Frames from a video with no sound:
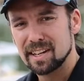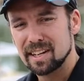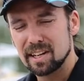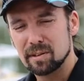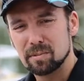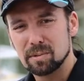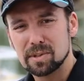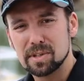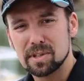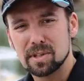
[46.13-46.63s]

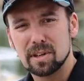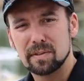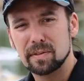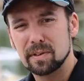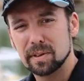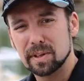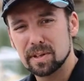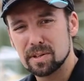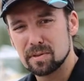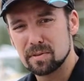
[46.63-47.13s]
it will serve
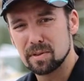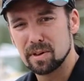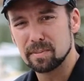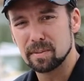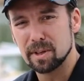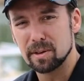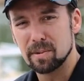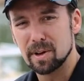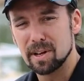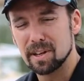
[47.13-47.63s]
you
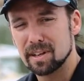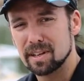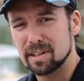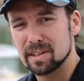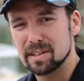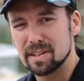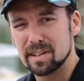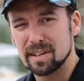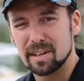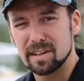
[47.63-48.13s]
extremely well, and
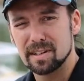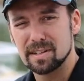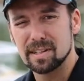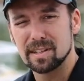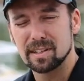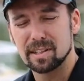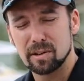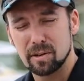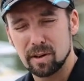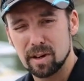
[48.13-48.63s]
is
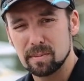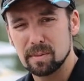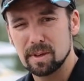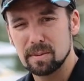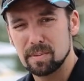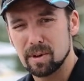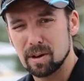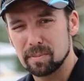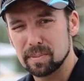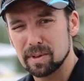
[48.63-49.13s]
incredibly
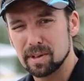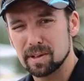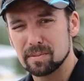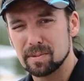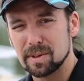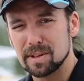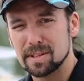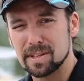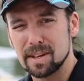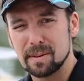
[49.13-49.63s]
popular
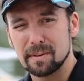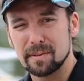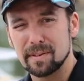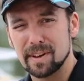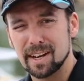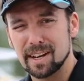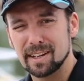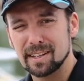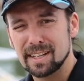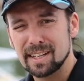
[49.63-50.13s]
with some of
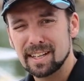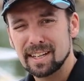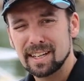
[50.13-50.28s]
our